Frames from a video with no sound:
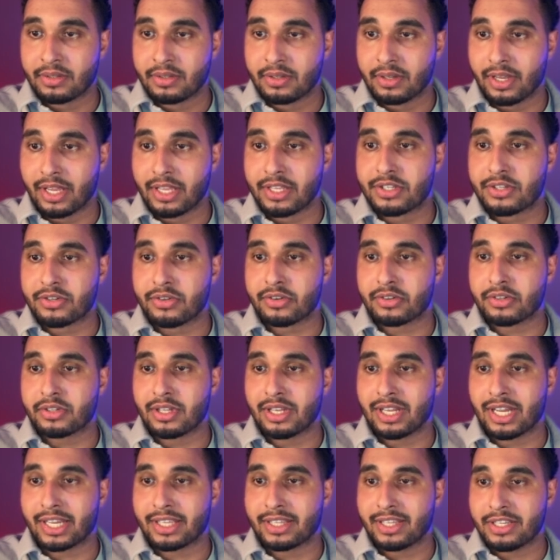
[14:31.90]
insert
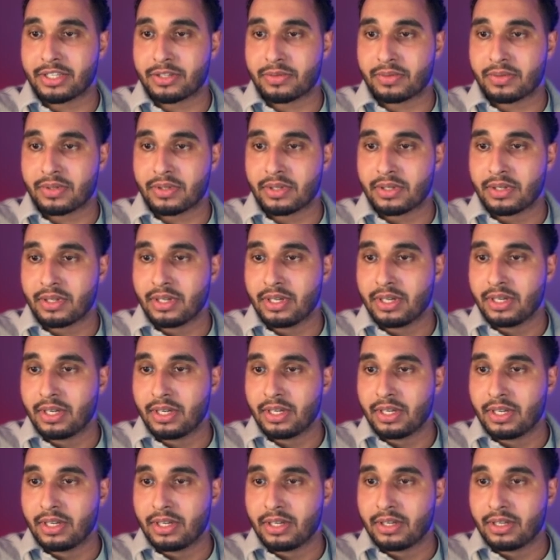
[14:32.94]
like this,
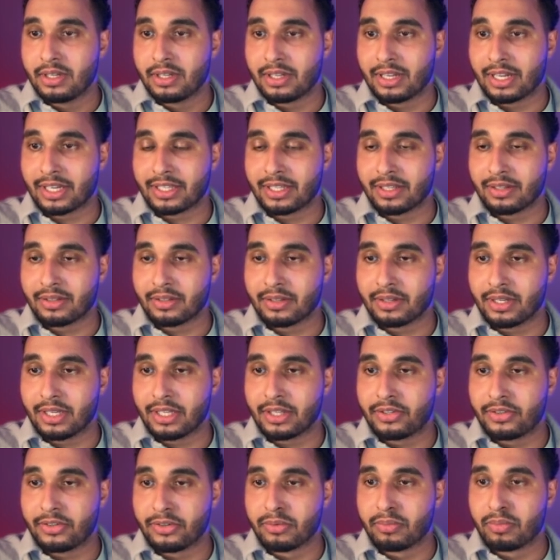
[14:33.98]
like in
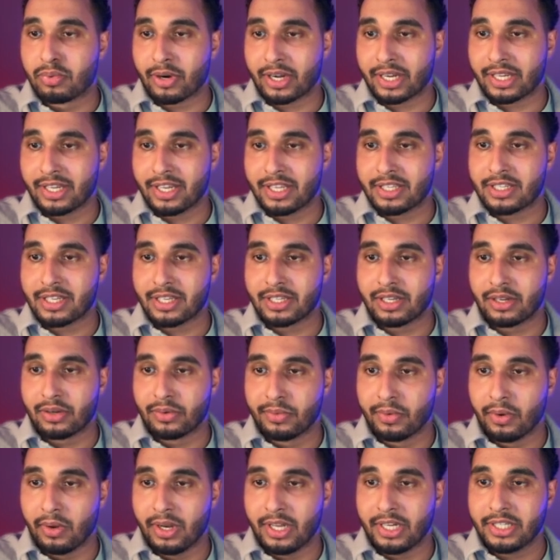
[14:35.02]
2 brackets and then
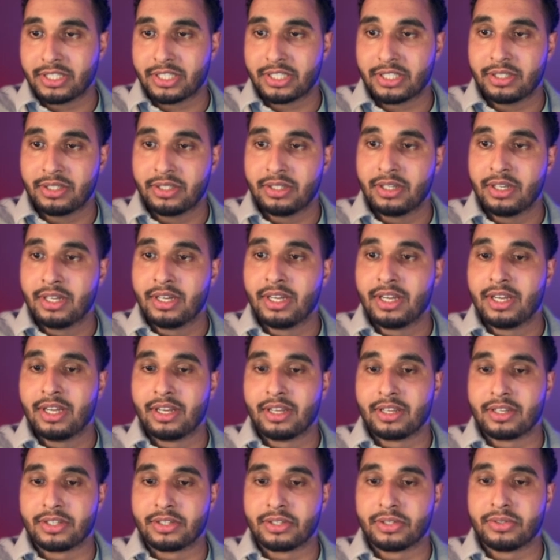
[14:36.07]
knowledge,
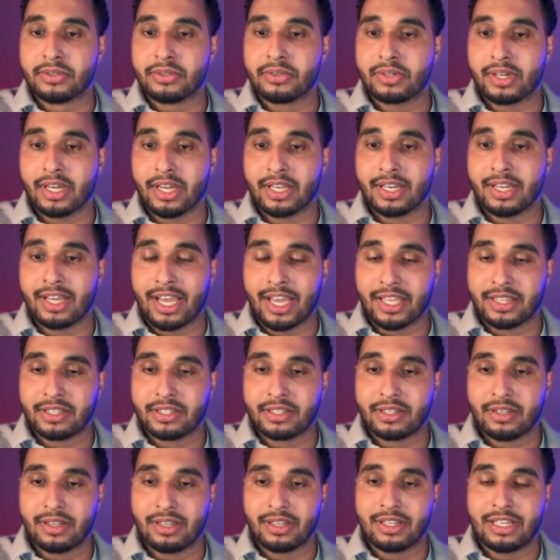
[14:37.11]
you can add
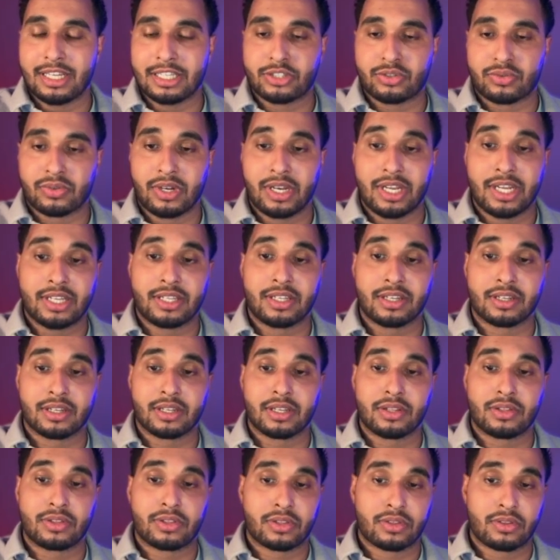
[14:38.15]
literally
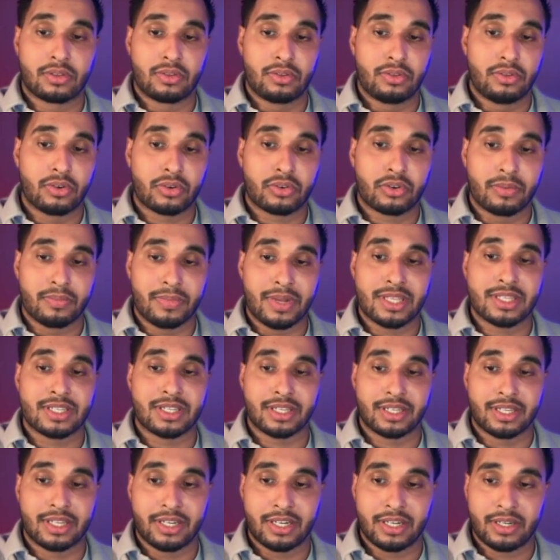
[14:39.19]
the documents in
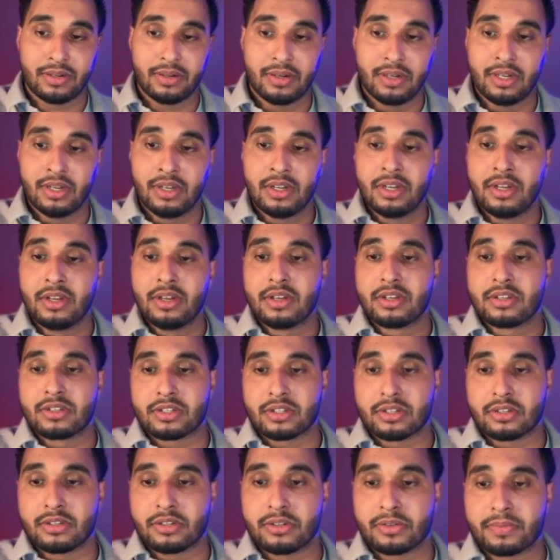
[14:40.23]
here.
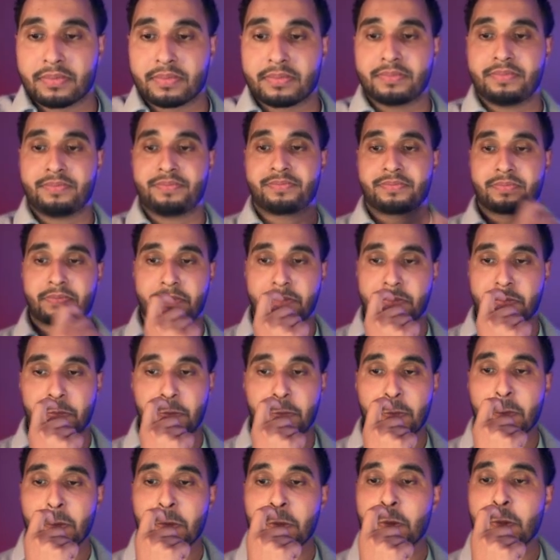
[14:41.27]
So
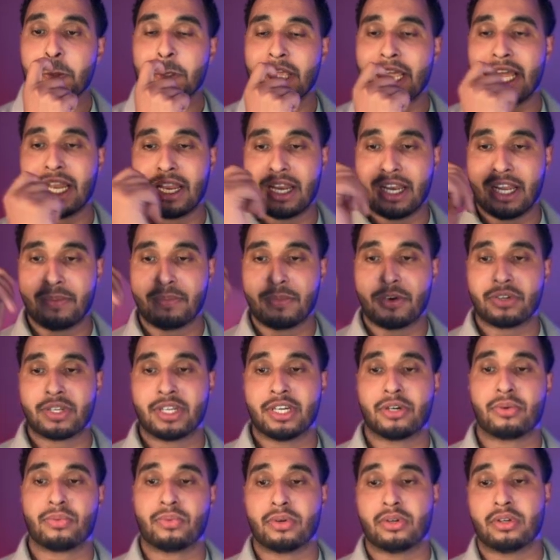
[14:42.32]
the LLM model
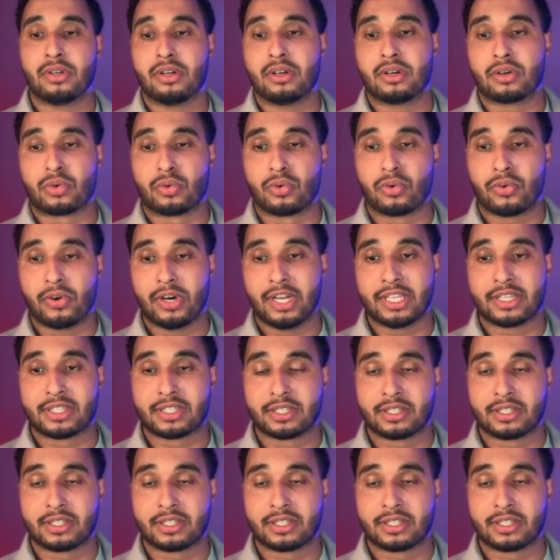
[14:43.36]
will read